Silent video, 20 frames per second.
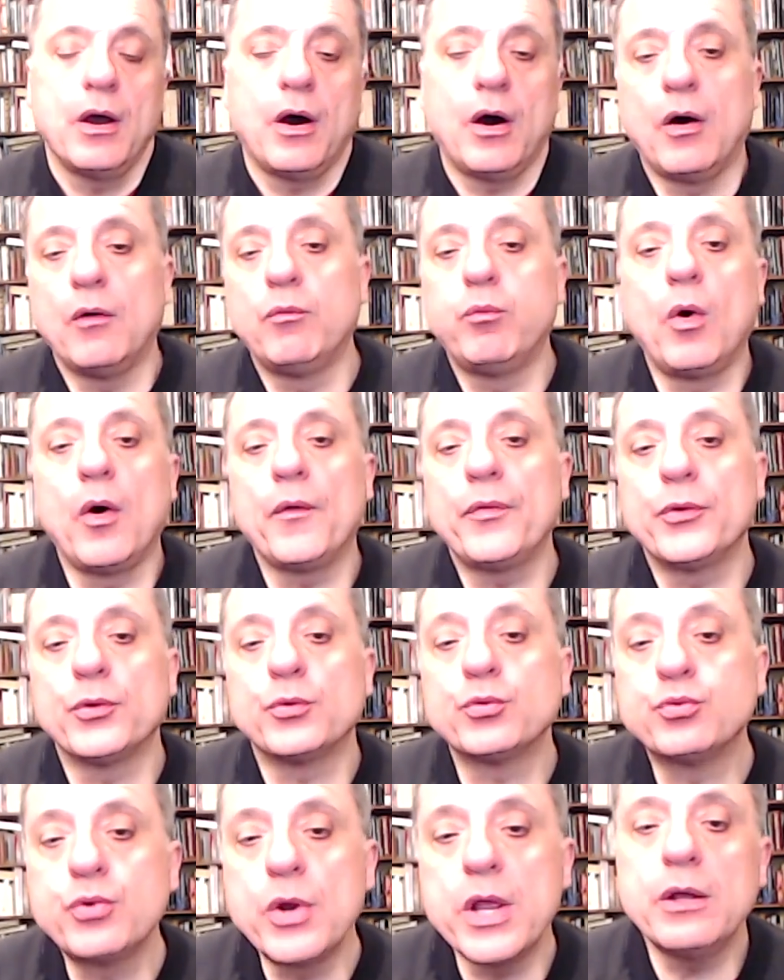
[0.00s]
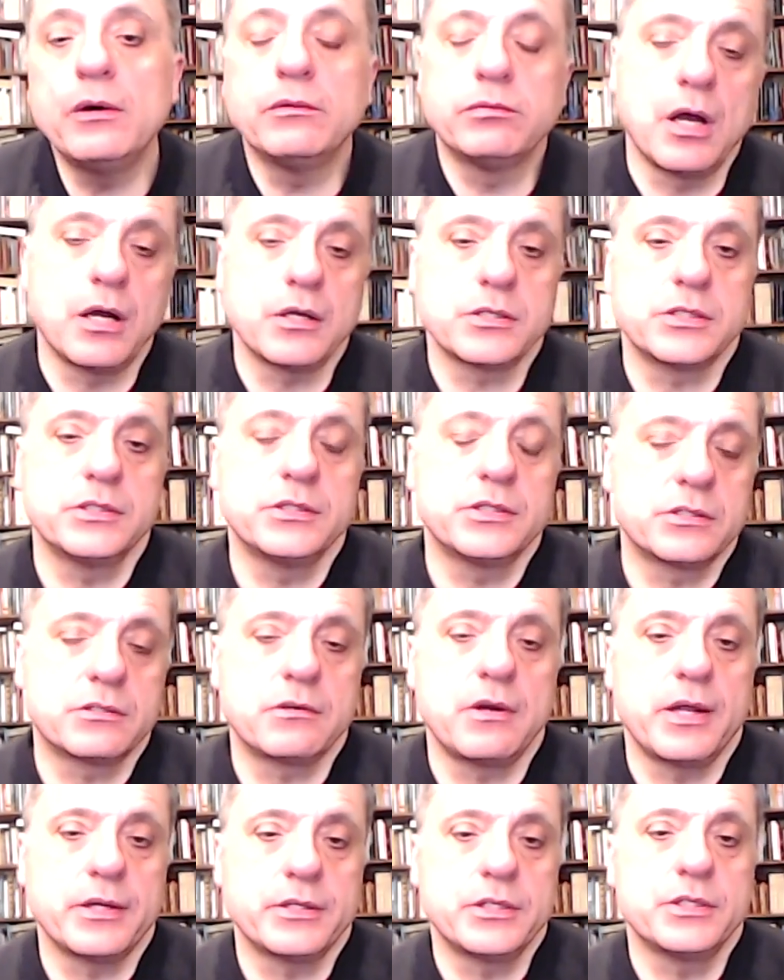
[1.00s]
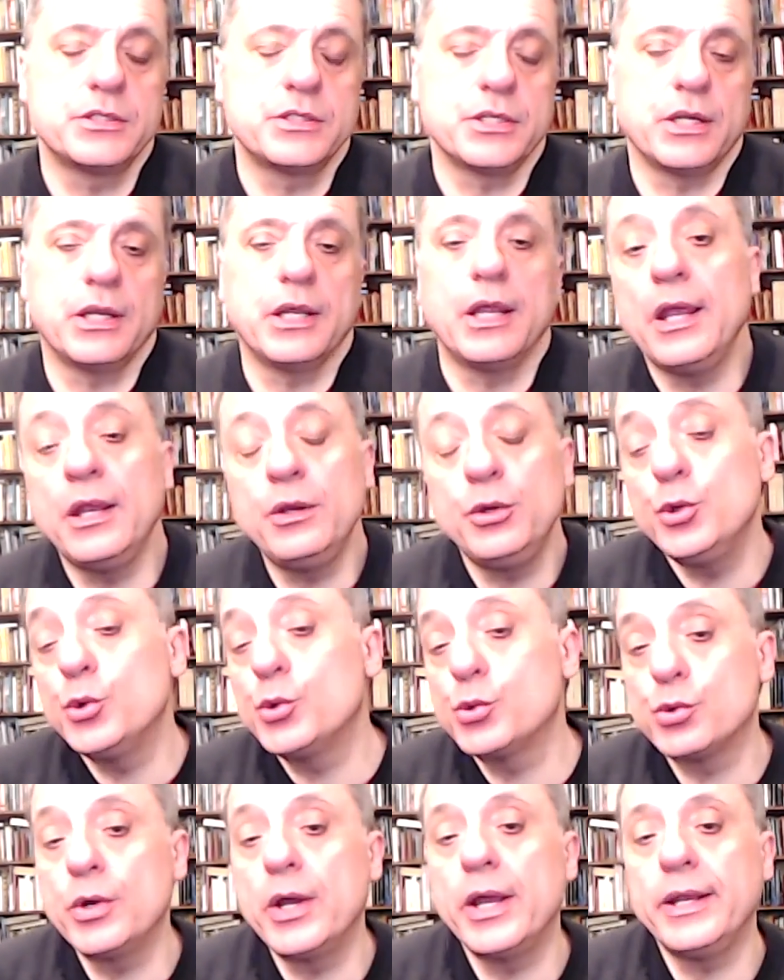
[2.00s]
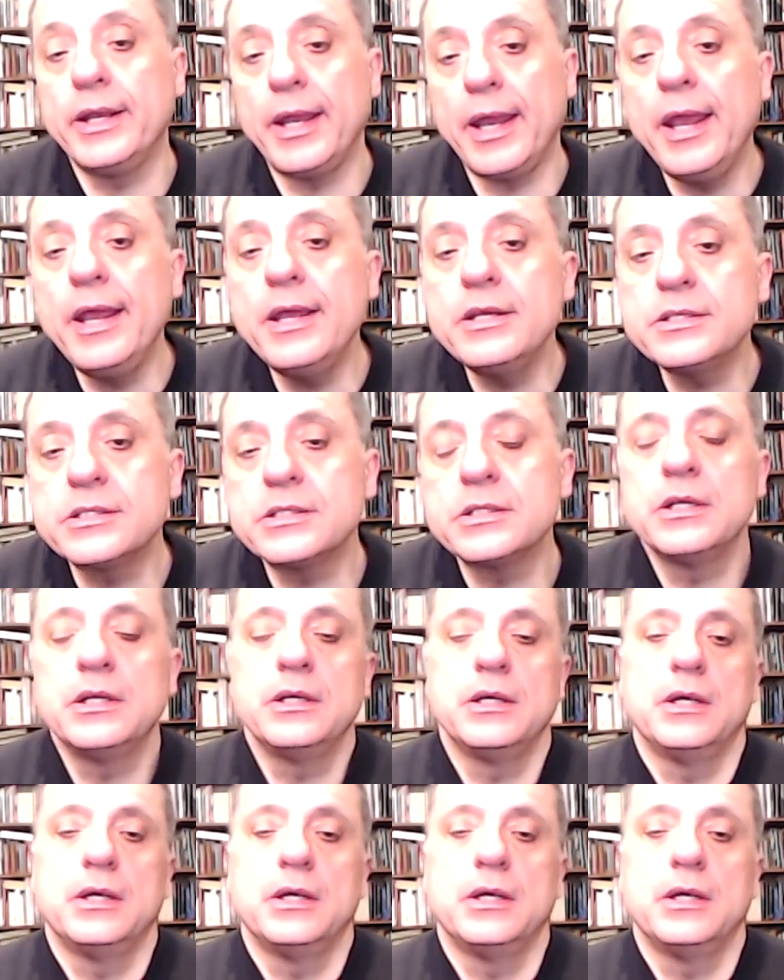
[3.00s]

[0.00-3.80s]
of what the real Russian strategy in Ukraine is,